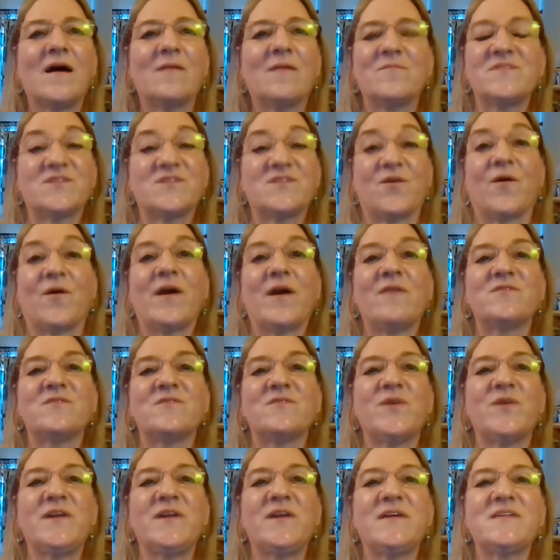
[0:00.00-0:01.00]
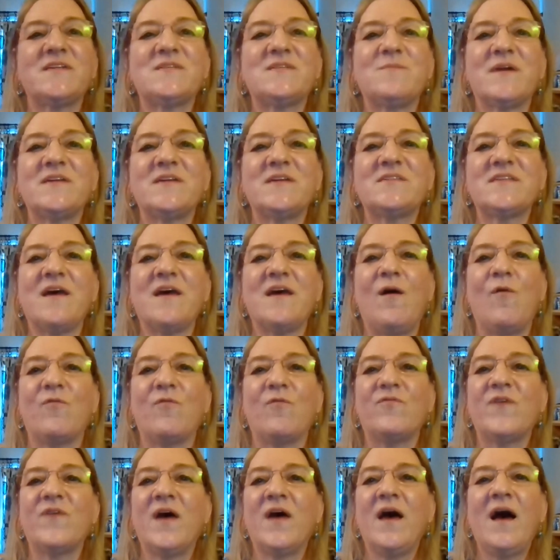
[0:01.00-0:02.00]
sorry, I was reading to
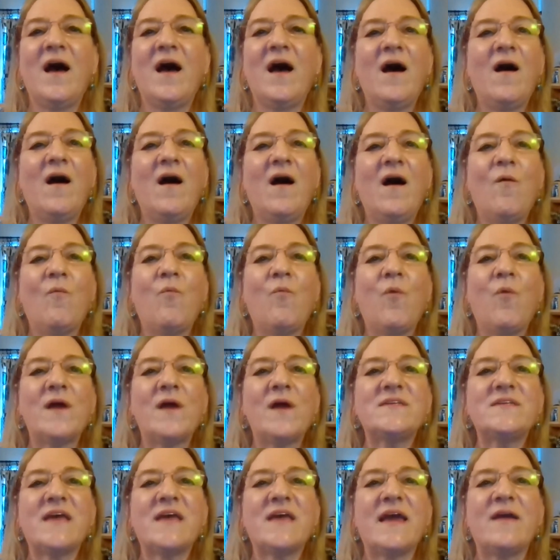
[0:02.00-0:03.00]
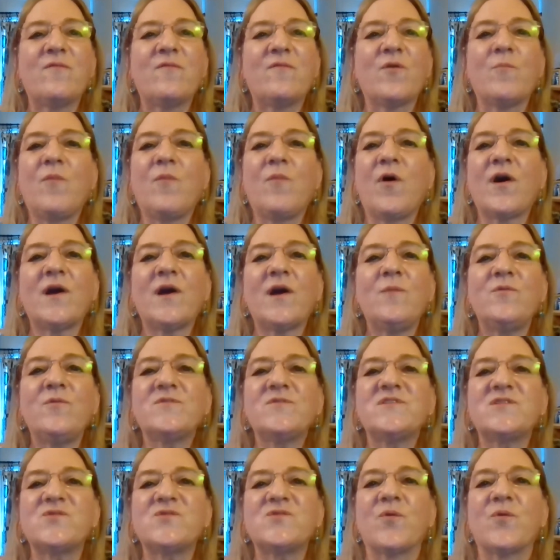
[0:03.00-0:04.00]
myself. What a remarkable
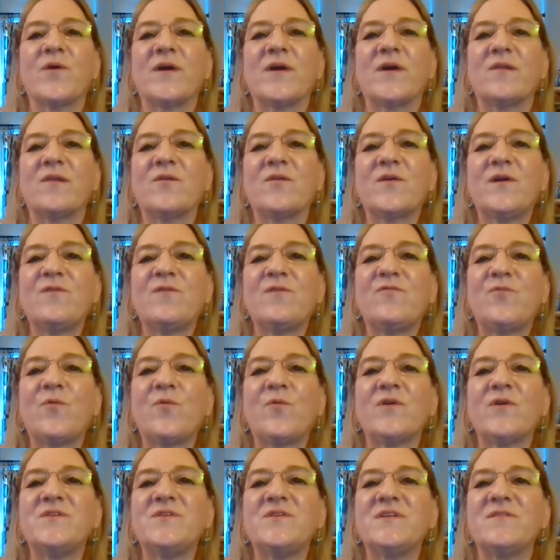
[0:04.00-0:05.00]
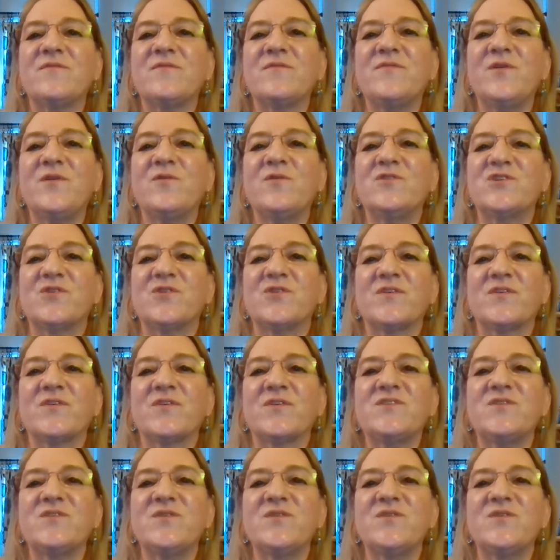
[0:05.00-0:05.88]
story. Looking forward to the future.